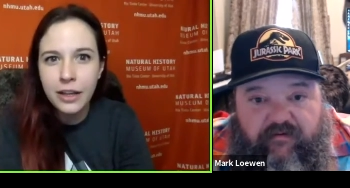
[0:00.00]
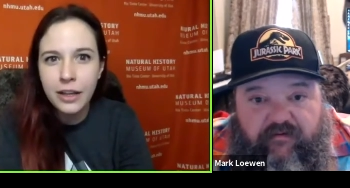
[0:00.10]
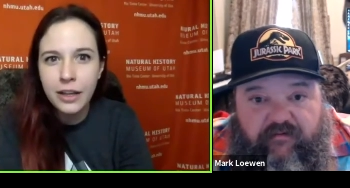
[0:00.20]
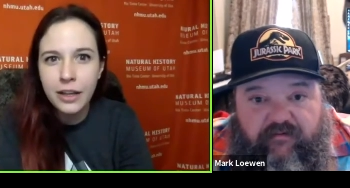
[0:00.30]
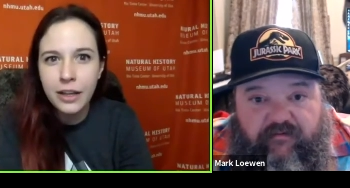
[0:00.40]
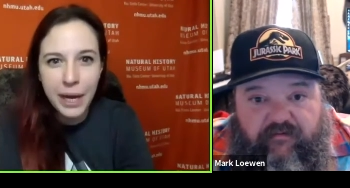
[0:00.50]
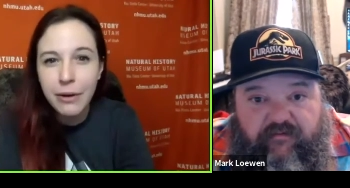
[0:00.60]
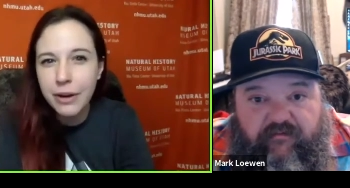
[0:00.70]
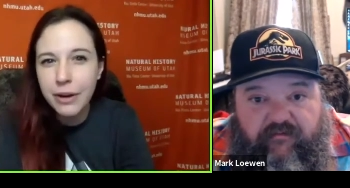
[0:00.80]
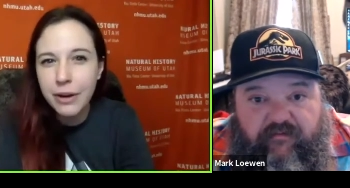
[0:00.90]
Speaker 1: a
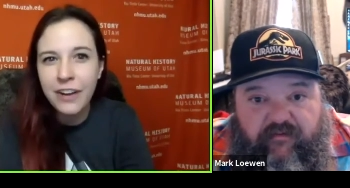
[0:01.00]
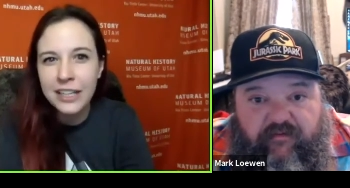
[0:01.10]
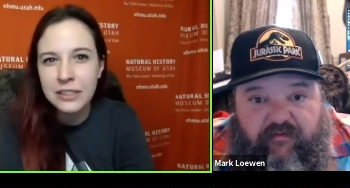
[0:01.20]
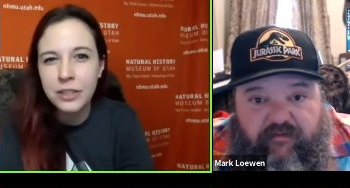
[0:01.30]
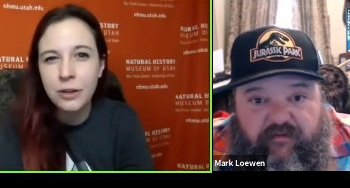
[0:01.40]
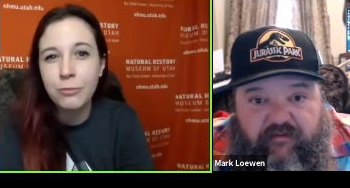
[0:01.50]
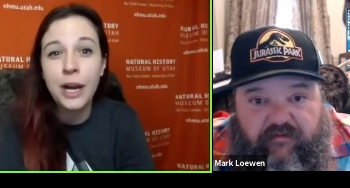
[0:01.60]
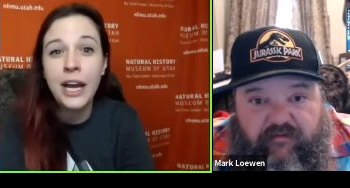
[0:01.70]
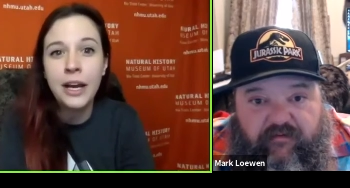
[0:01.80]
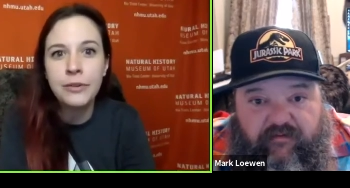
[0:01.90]
parent fossil
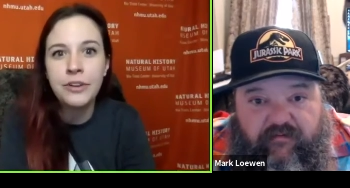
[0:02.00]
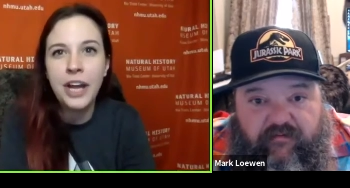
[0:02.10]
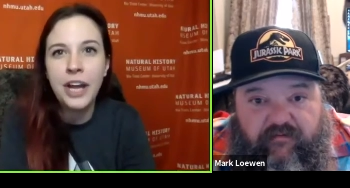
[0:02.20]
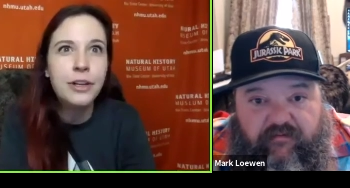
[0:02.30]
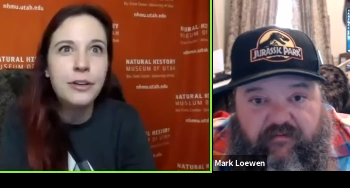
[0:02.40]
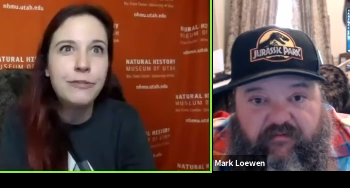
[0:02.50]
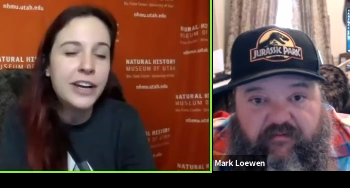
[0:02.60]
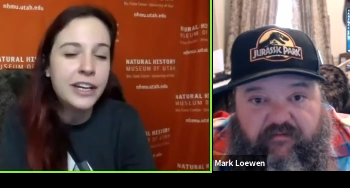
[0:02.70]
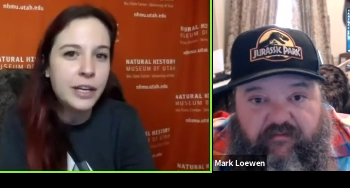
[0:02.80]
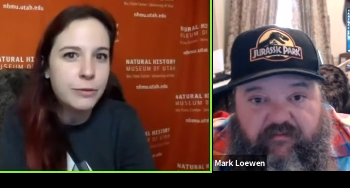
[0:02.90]
around, how do you
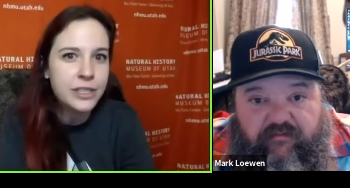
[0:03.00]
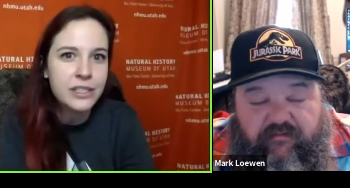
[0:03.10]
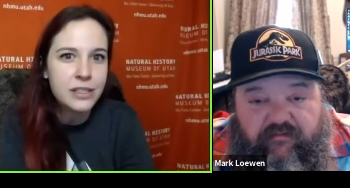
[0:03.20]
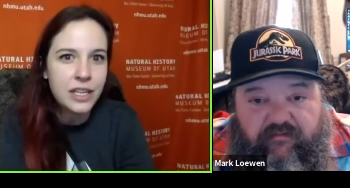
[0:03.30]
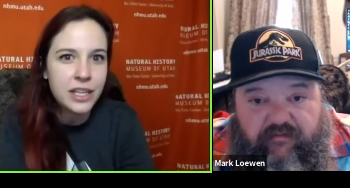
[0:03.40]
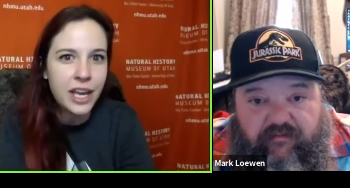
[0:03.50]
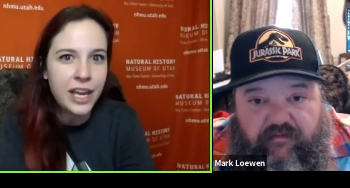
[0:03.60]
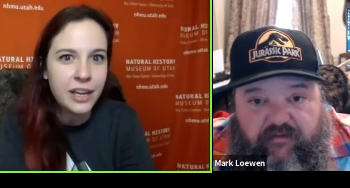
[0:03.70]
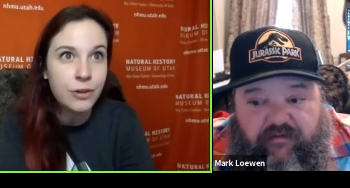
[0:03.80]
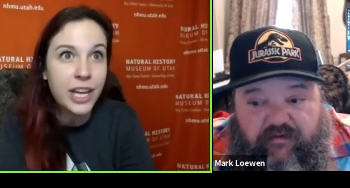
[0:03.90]
find out what's inside the
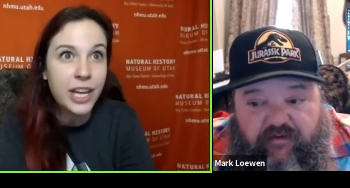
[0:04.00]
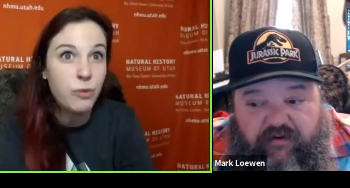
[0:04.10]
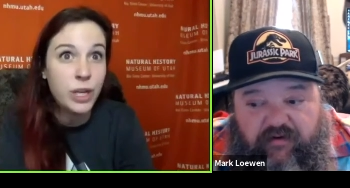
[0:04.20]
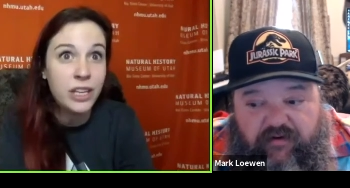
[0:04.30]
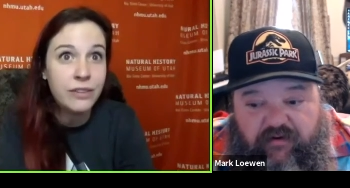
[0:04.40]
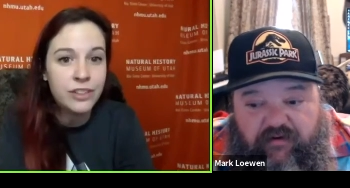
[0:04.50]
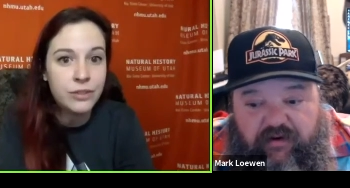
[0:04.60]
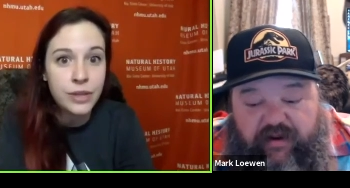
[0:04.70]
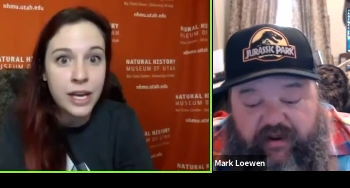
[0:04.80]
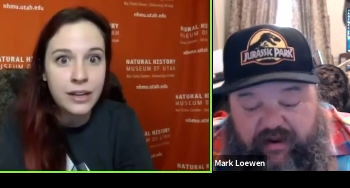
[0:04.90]
egg or can we even
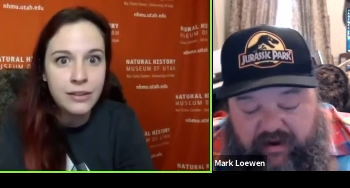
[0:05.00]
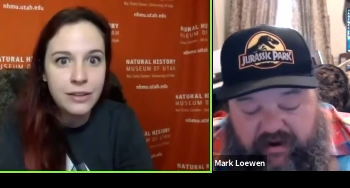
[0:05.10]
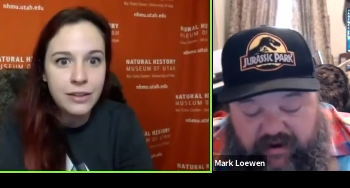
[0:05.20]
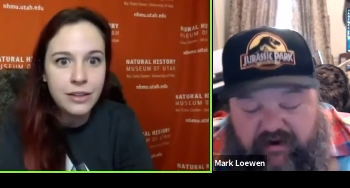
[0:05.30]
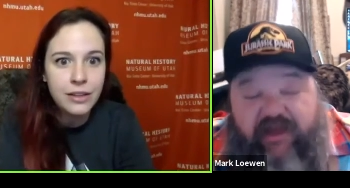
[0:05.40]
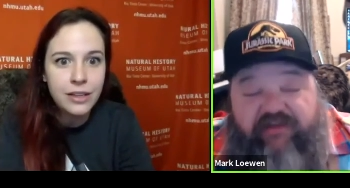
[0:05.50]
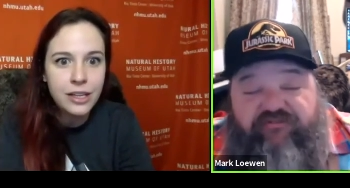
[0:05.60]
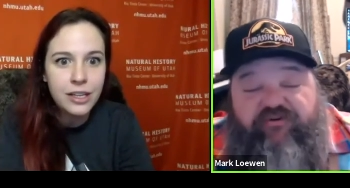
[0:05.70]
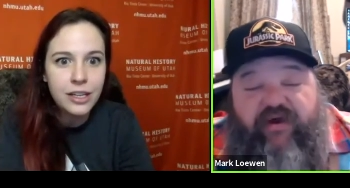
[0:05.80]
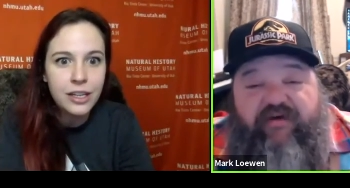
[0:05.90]
do that?
Speaker 2: Unless
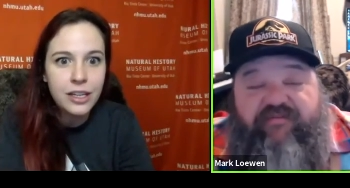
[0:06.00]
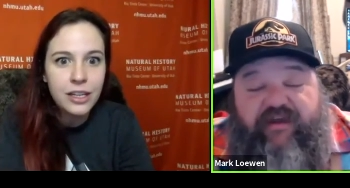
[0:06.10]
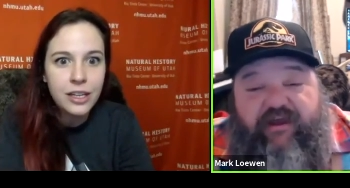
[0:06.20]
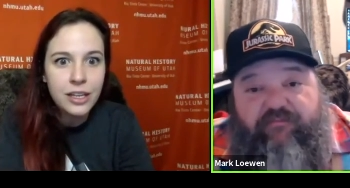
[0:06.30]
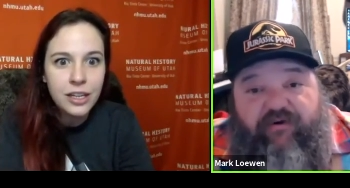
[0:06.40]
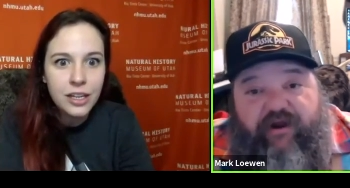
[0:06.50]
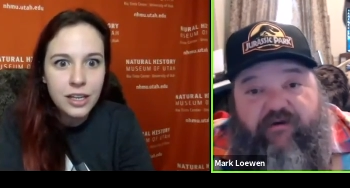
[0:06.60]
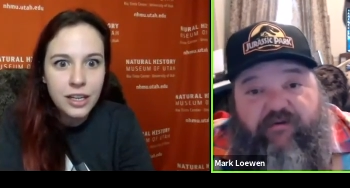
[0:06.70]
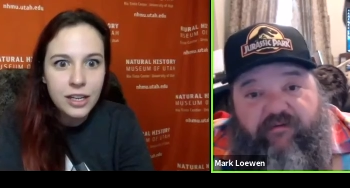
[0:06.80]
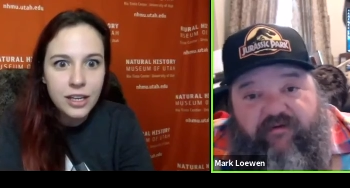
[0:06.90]
you have the
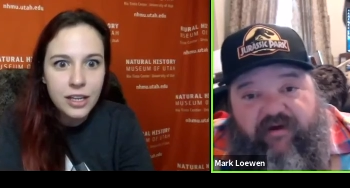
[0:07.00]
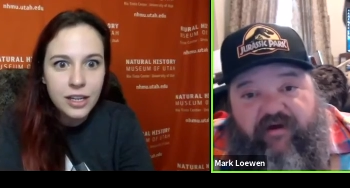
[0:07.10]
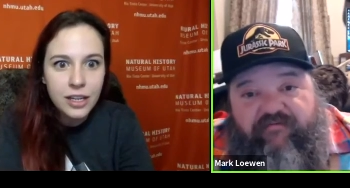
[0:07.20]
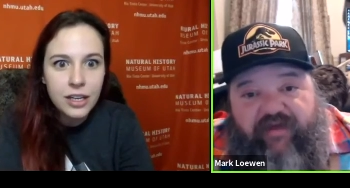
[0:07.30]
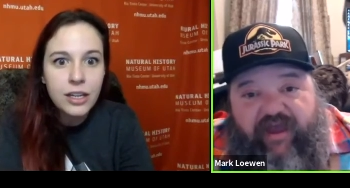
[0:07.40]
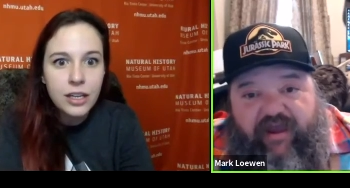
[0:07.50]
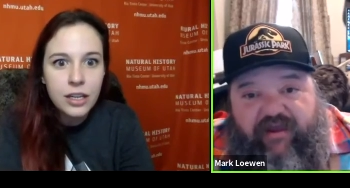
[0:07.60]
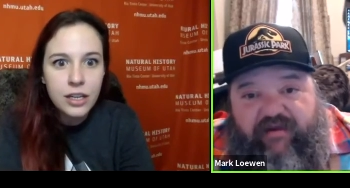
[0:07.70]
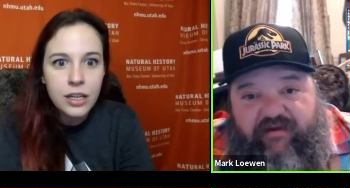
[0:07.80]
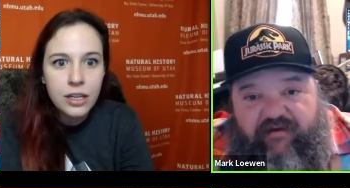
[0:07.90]
embryo of the
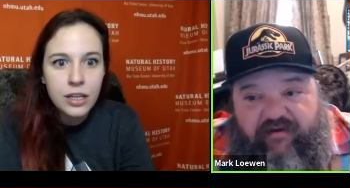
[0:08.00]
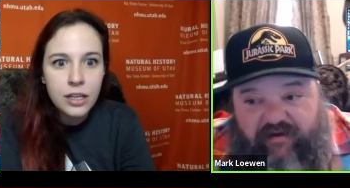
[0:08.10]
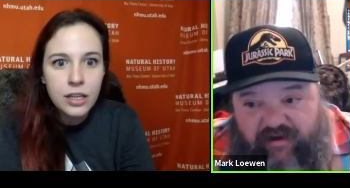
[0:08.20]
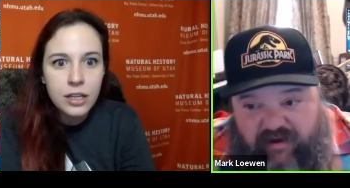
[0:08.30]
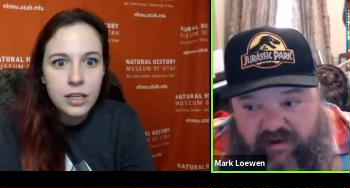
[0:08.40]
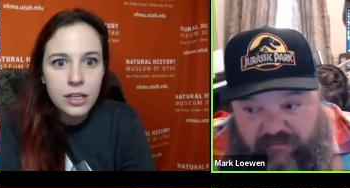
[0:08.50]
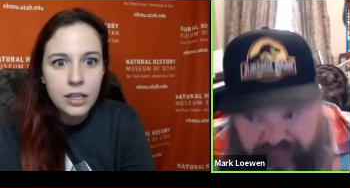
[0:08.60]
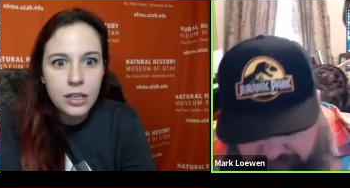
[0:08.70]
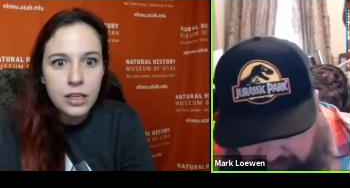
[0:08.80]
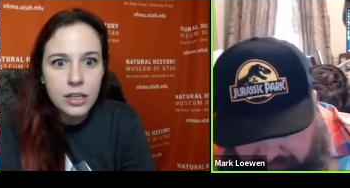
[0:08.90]
egg,
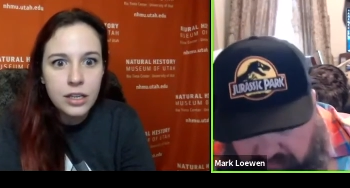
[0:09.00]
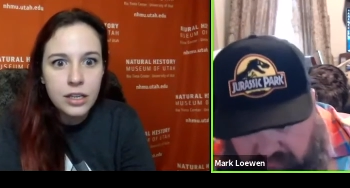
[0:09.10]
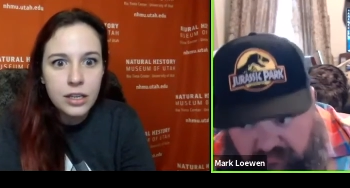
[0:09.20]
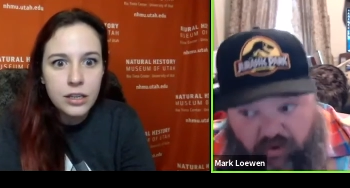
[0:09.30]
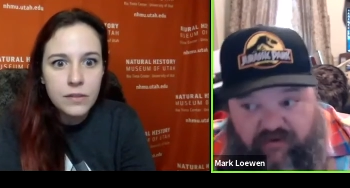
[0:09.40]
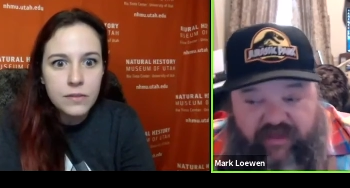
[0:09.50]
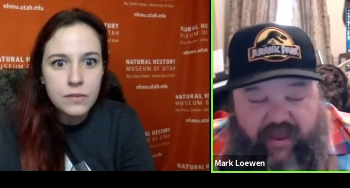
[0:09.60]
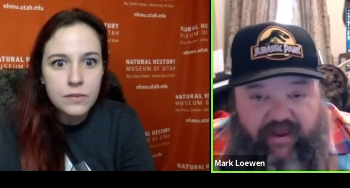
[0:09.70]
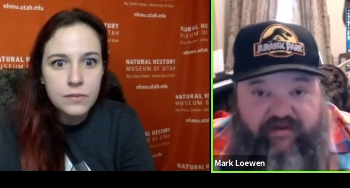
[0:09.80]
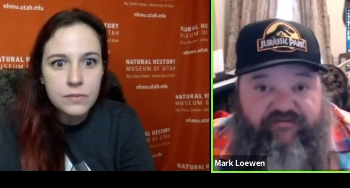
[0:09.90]
or the
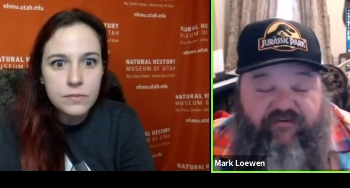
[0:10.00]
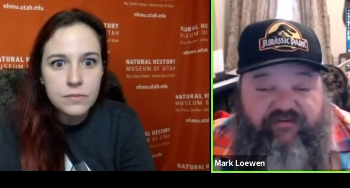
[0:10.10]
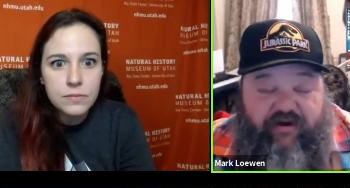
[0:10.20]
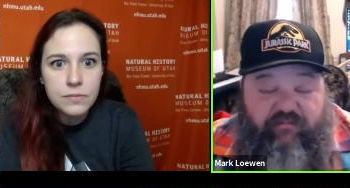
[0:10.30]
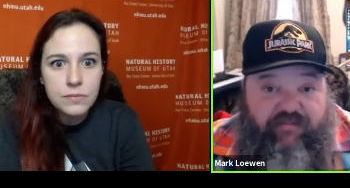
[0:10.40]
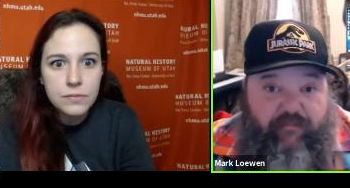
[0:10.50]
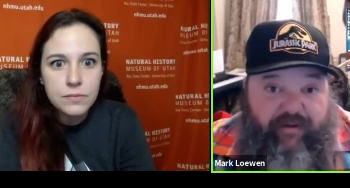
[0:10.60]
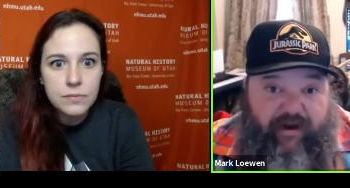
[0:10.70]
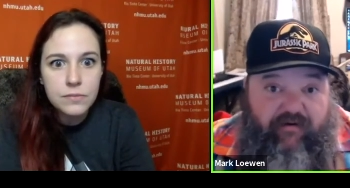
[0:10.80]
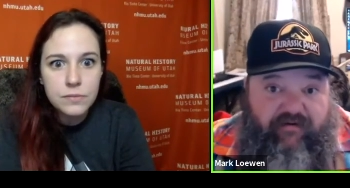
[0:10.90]
egg associated with a
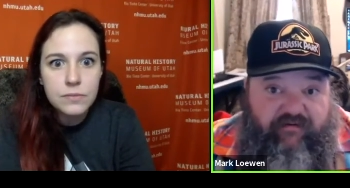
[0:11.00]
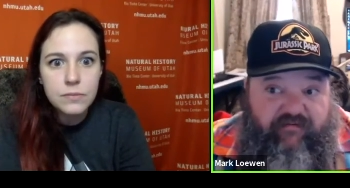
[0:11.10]
parent,